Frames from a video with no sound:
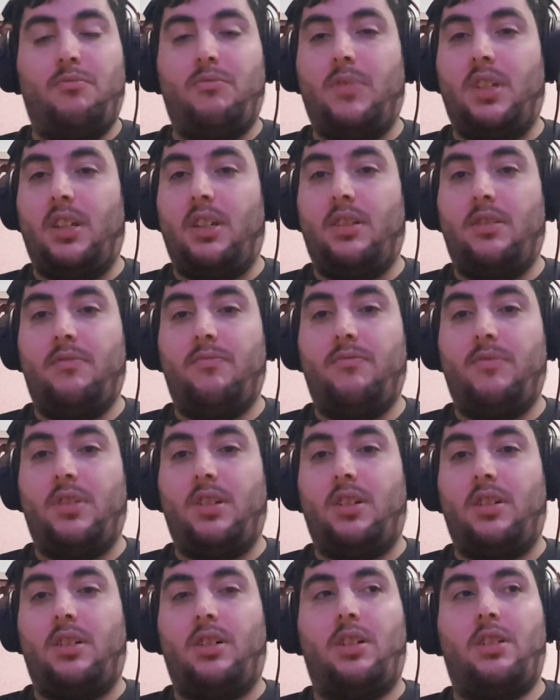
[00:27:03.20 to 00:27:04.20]
And
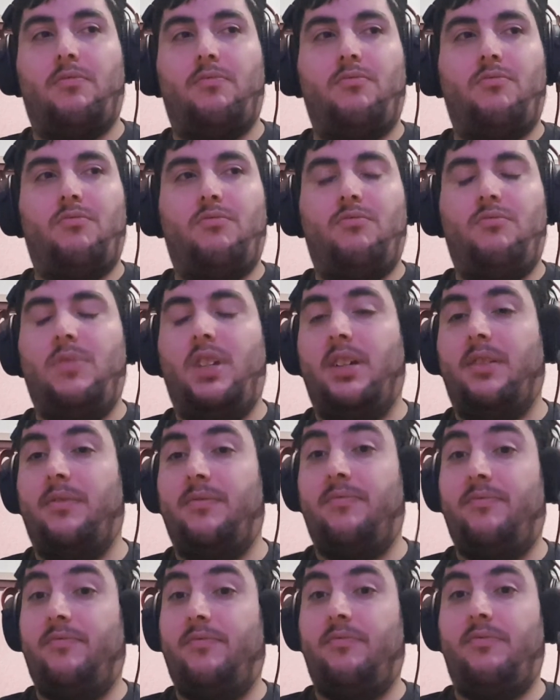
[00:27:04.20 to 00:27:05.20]
yeah,
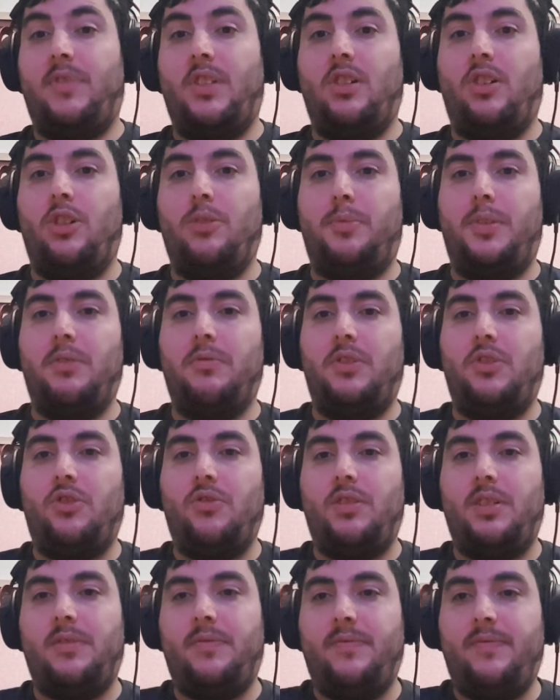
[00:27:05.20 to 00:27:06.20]
hope you
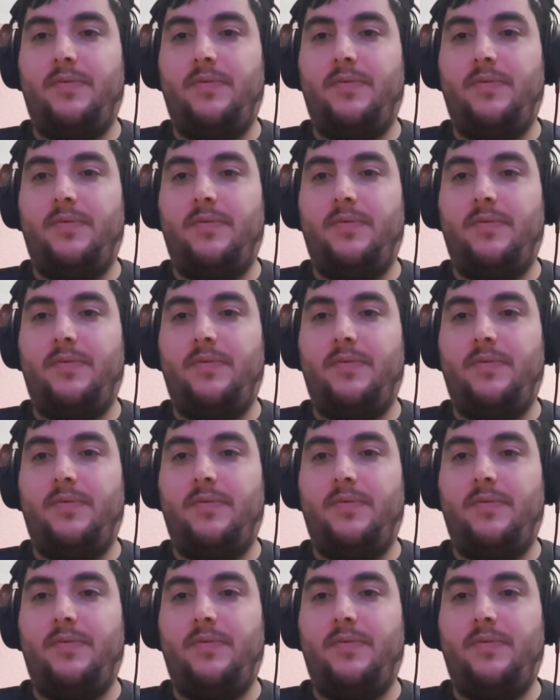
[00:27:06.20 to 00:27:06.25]
enjoyed it.